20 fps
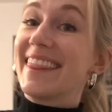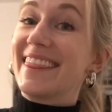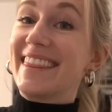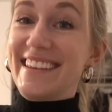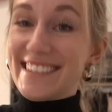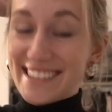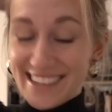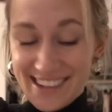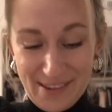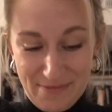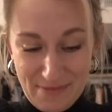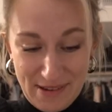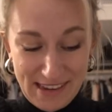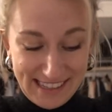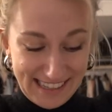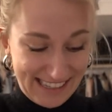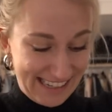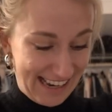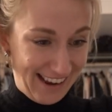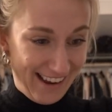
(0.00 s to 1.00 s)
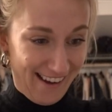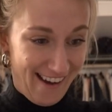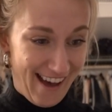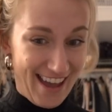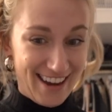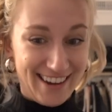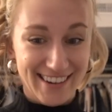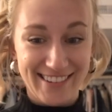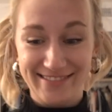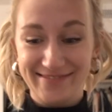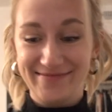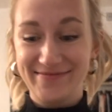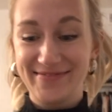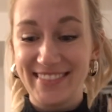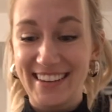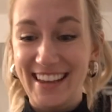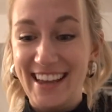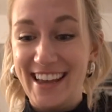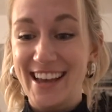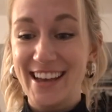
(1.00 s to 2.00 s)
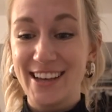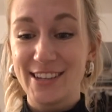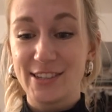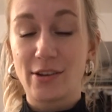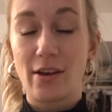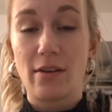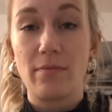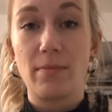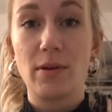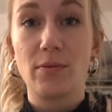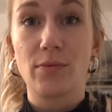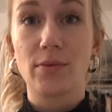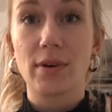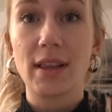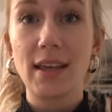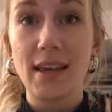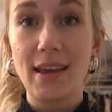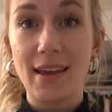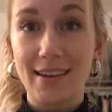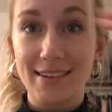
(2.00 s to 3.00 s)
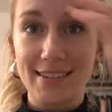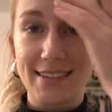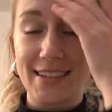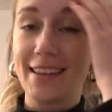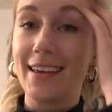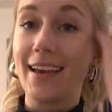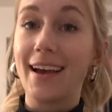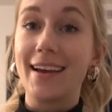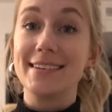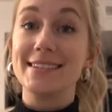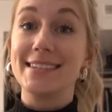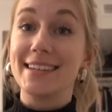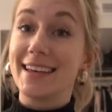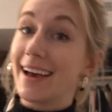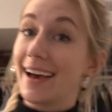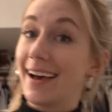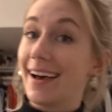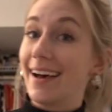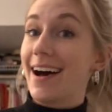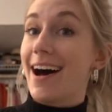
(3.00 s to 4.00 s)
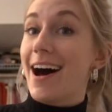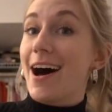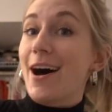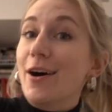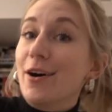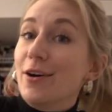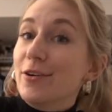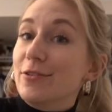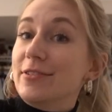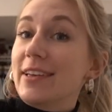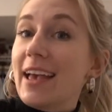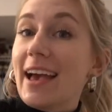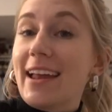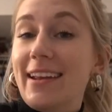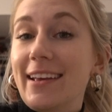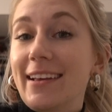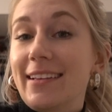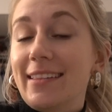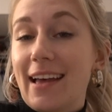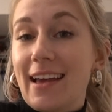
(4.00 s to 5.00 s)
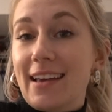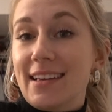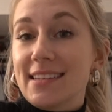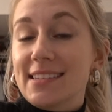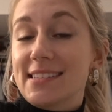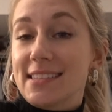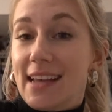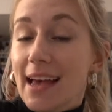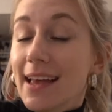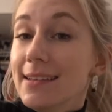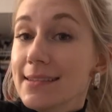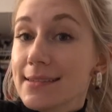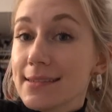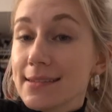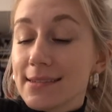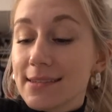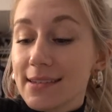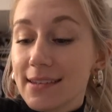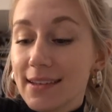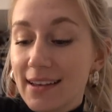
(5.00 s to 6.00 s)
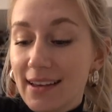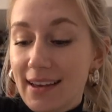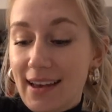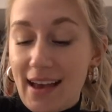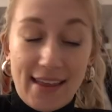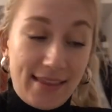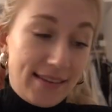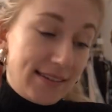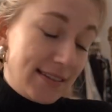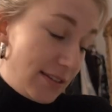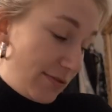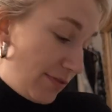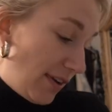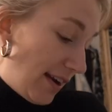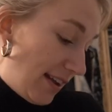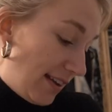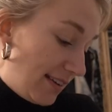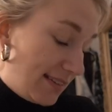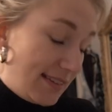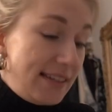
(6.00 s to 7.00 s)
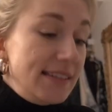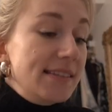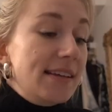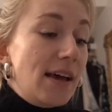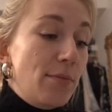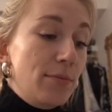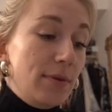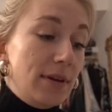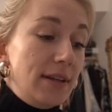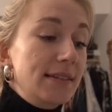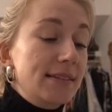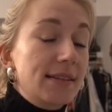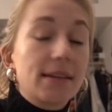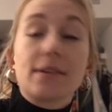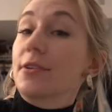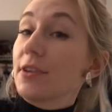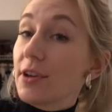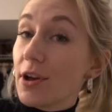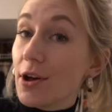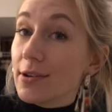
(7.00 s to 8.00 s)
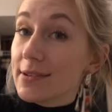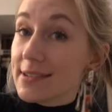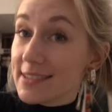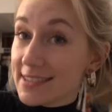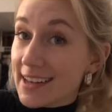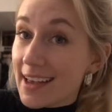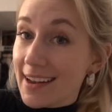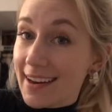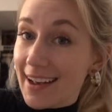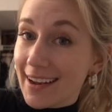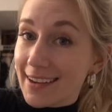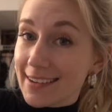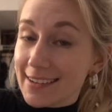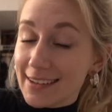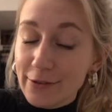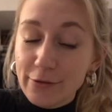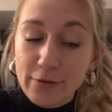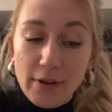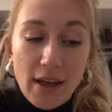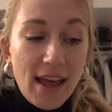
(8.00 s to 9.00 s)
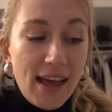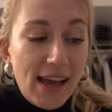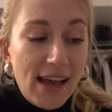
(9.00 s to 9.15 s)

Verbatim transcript: these are the pieces I got. So I've been really into the idea of getting like sets. And this is funny because this company is literally called Set Active.